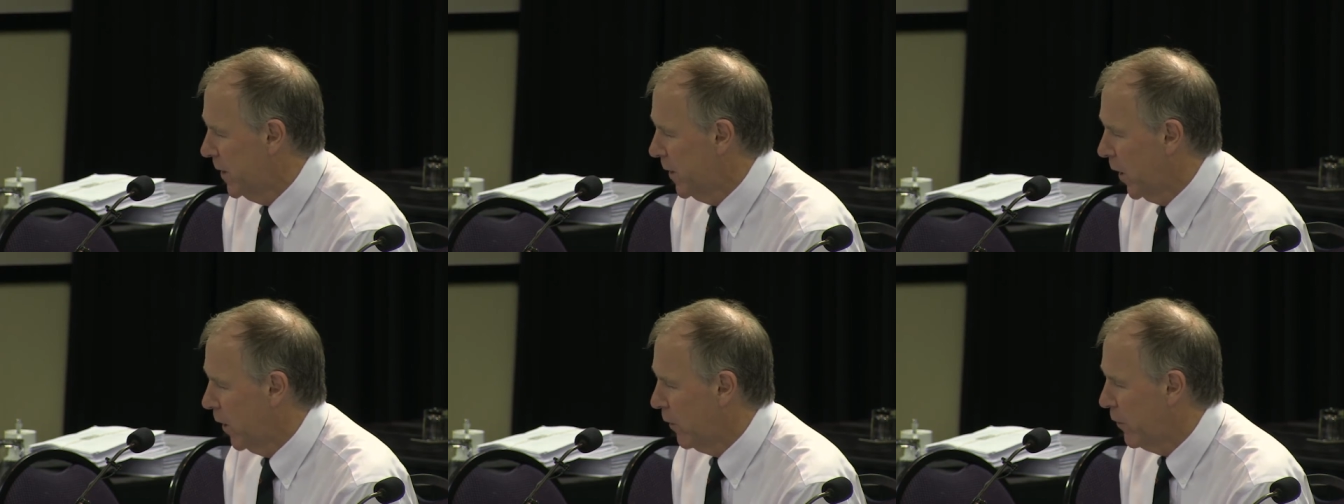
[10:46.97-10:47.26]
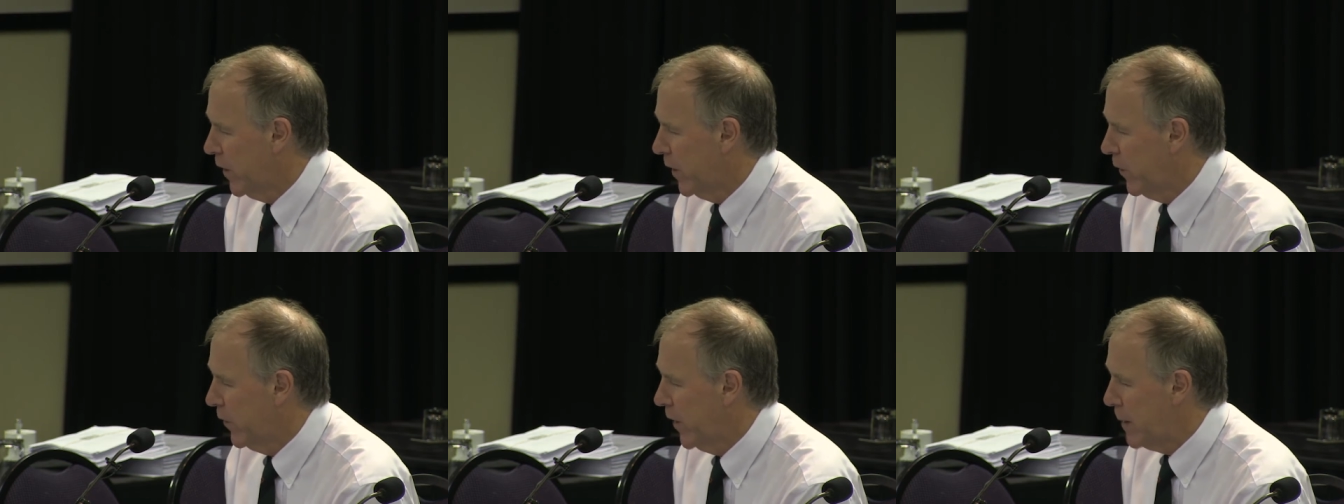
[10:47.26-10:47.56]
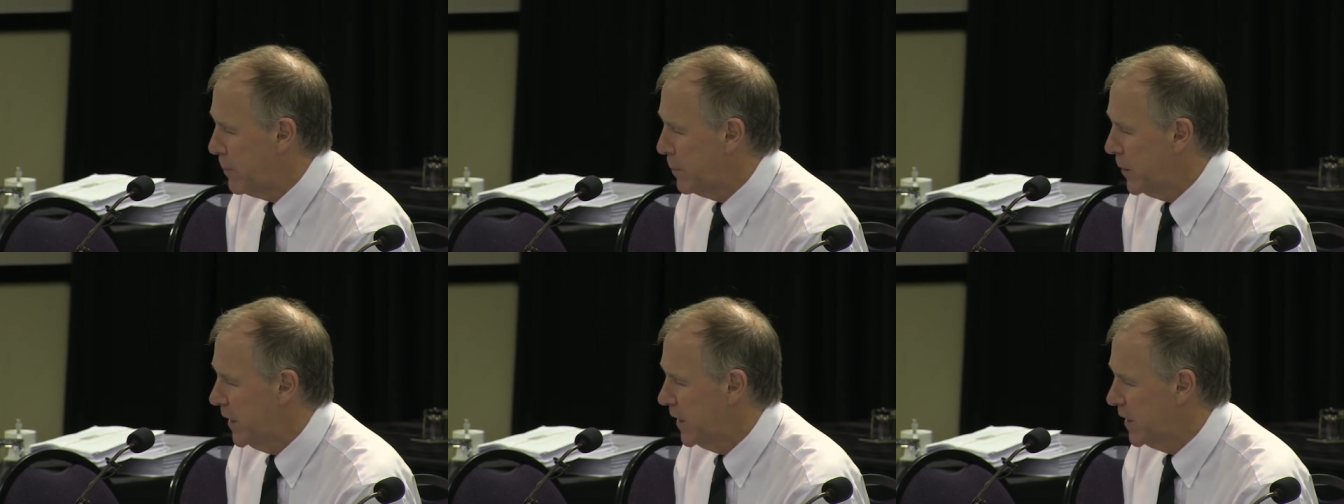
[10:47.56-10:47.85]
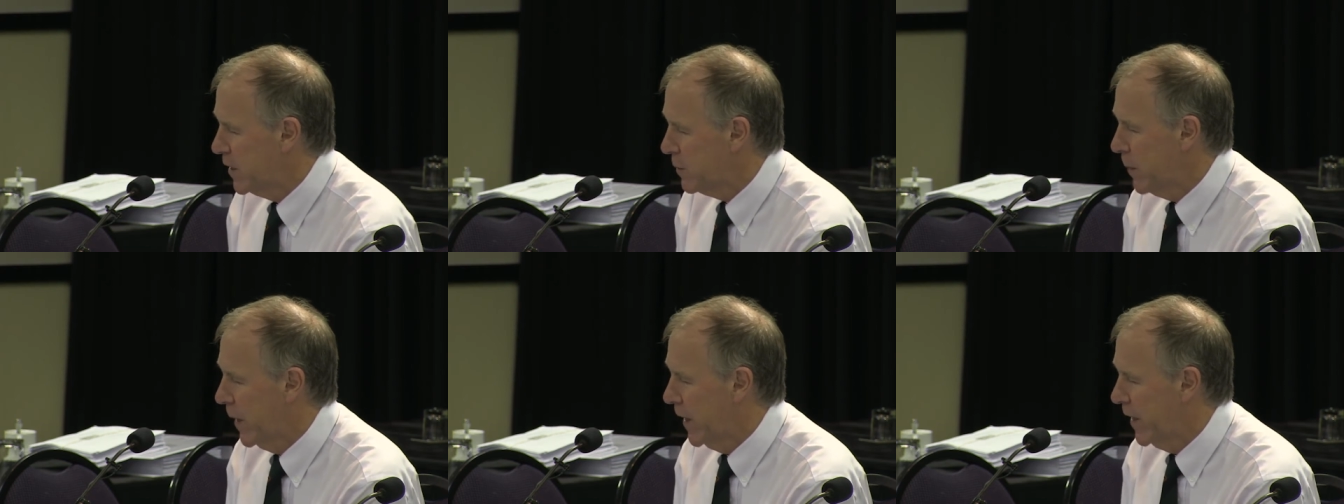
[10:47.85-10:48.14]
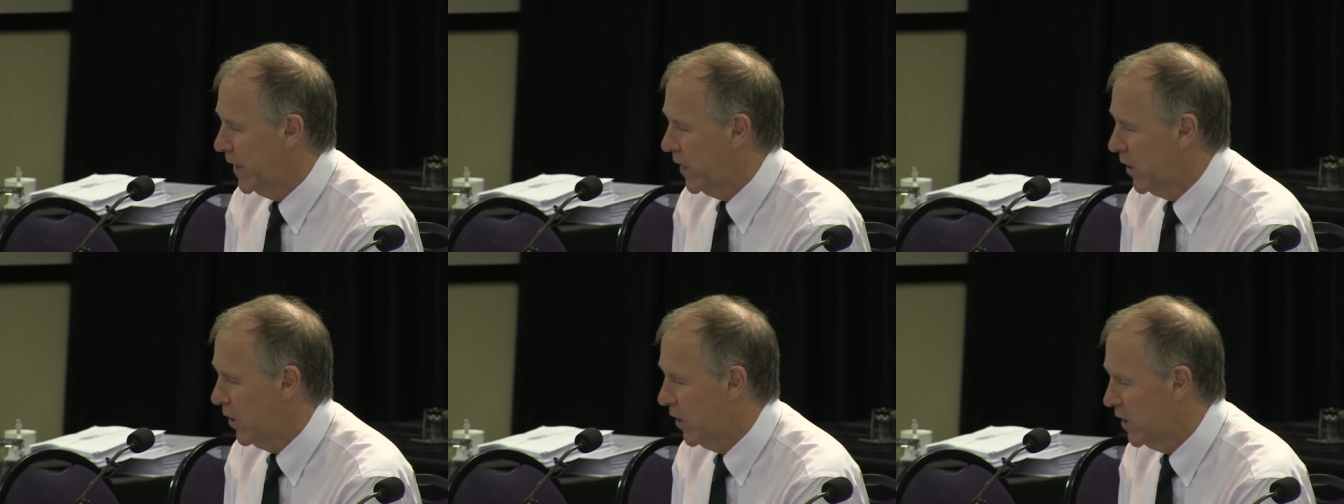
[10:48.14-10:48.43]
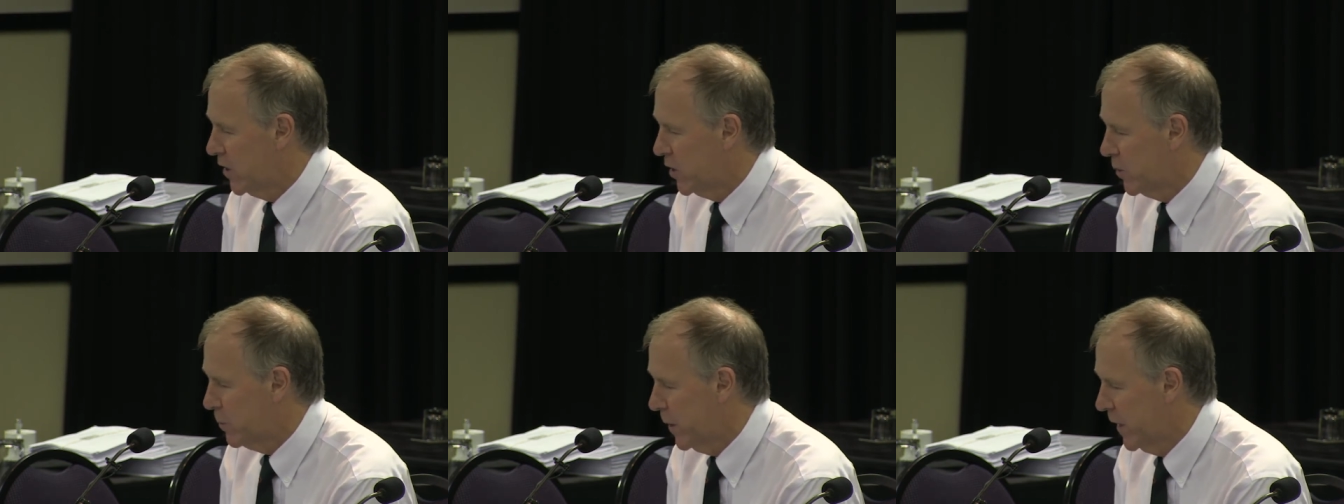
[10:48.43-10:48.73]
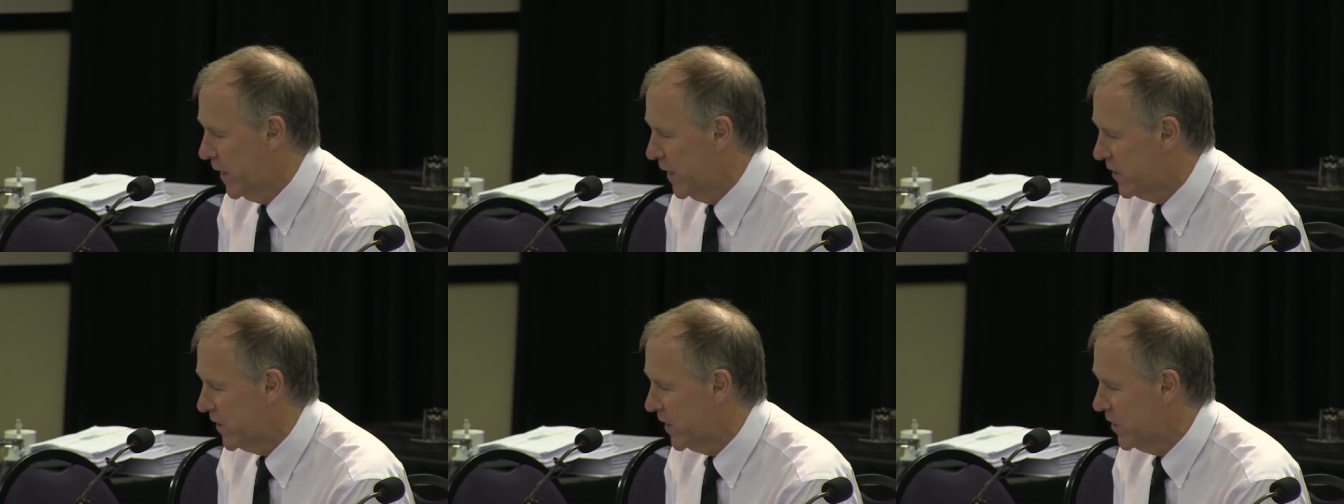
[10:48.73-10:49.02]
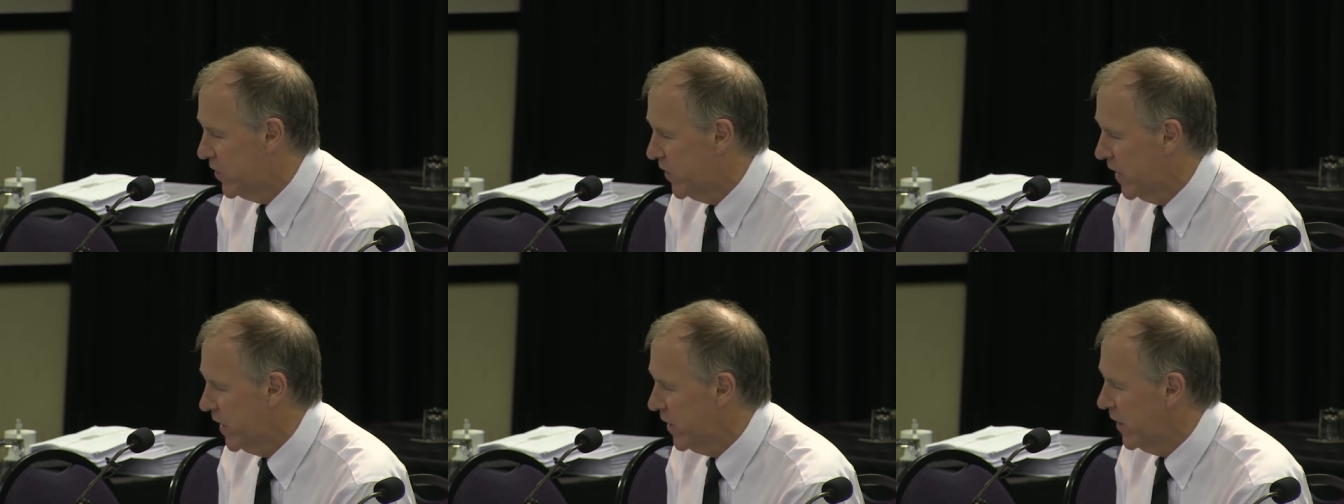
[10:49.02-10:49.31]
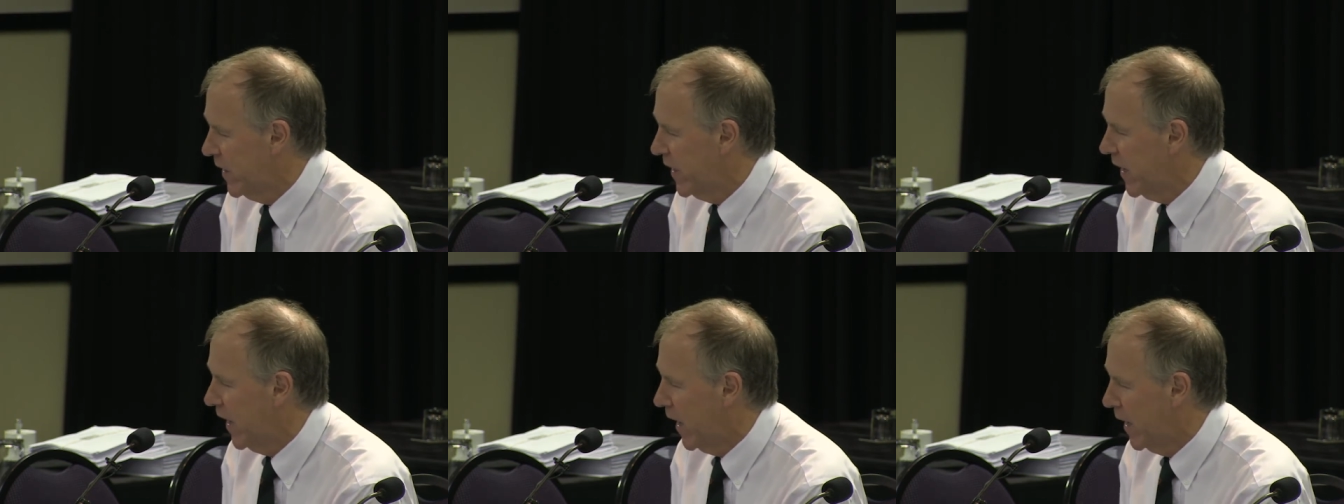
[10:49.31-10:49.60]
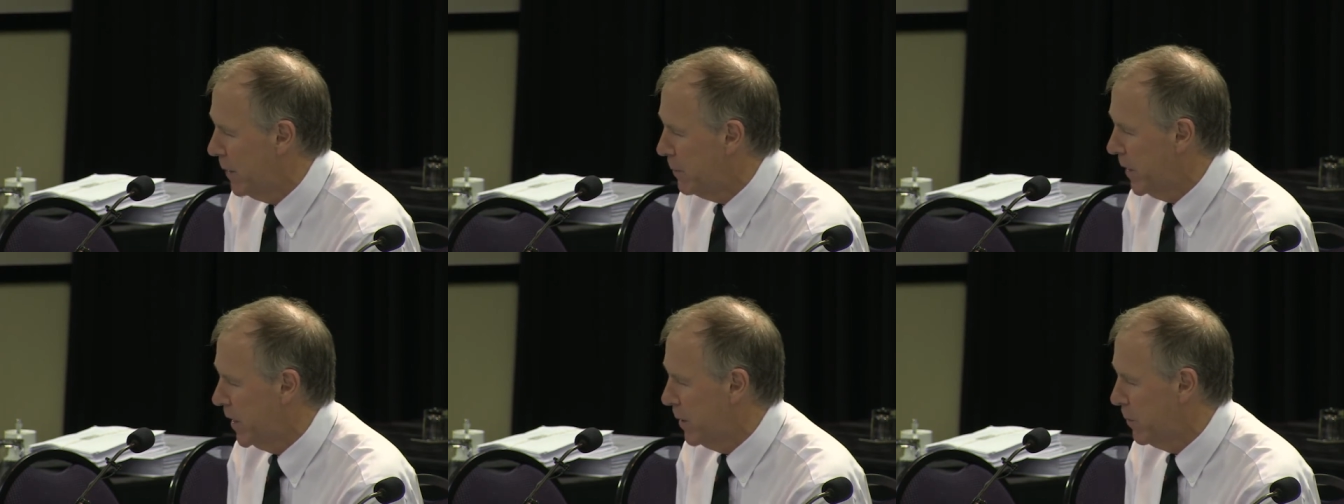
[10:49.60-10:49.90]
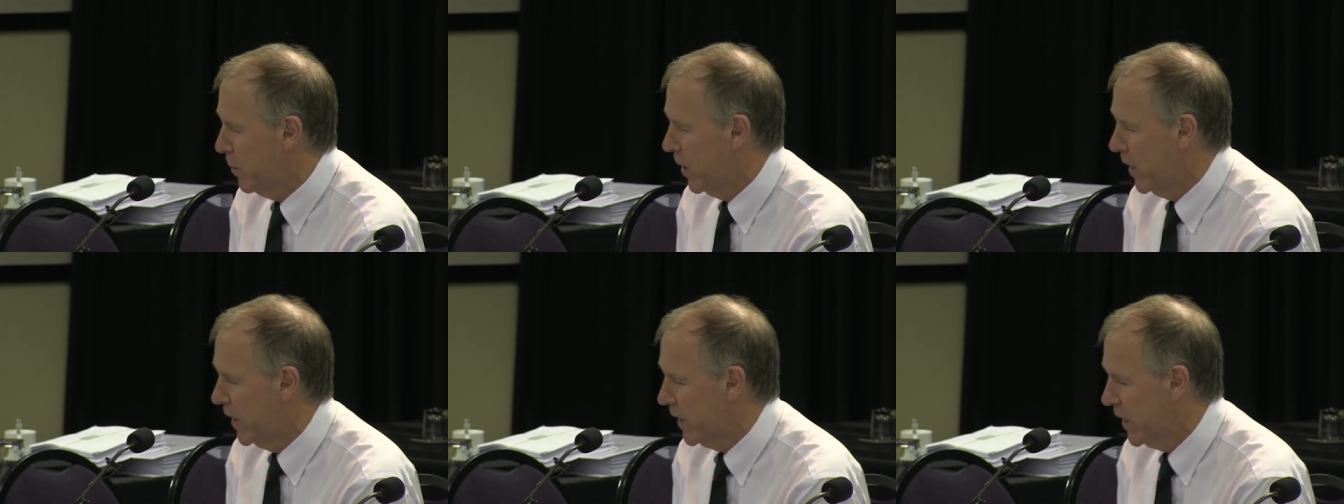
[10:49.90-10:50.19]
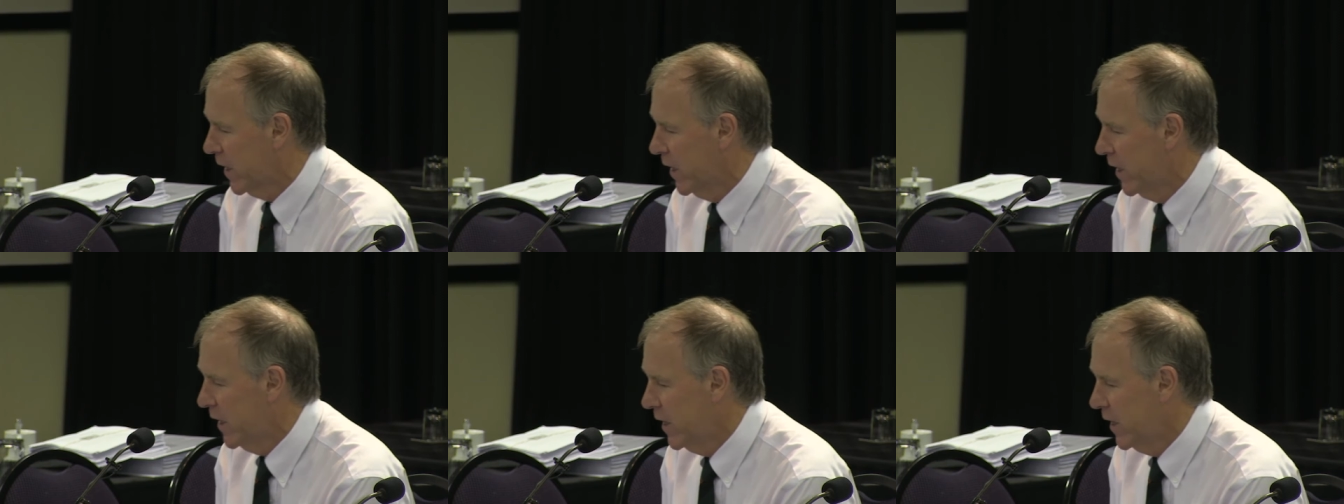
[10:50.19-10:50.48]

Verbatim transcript: of their rapidly expanding large brains and generally high metabolic